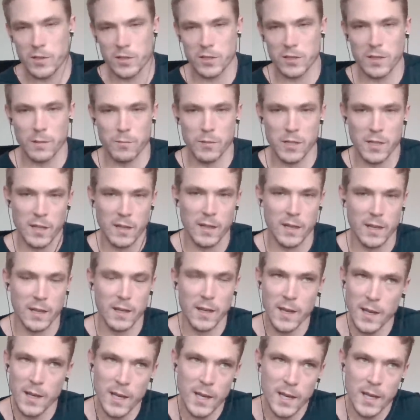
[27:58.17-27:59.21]
It's just something that
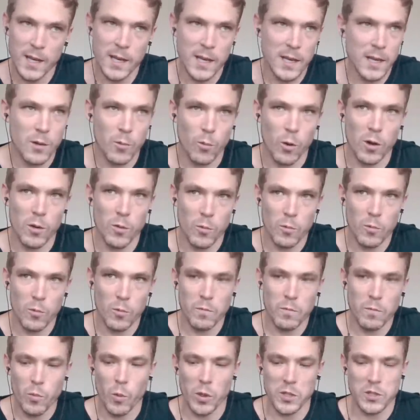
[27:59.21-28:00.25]
like
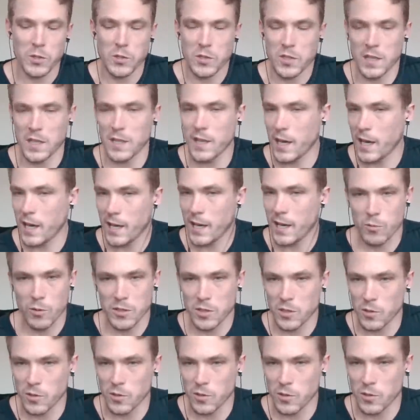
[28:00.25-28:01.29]
once you see that and
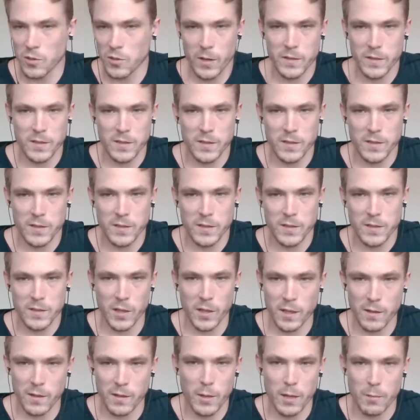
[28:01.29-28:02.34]
once you experience it, I feel
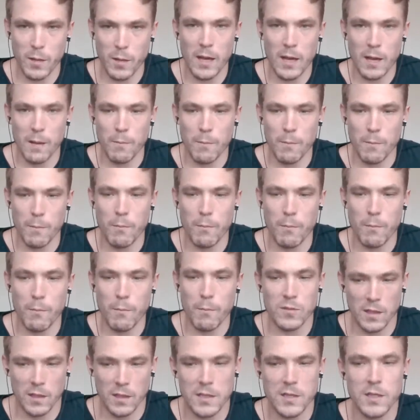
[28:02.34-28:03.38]
like it it, it makes
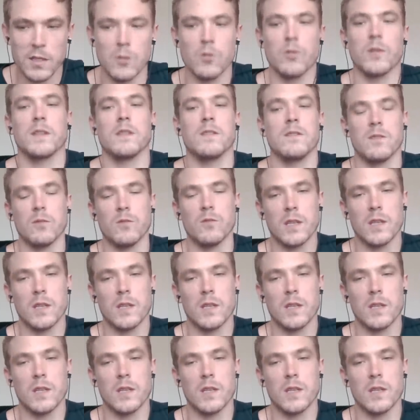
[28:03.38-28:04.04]
continuing to do it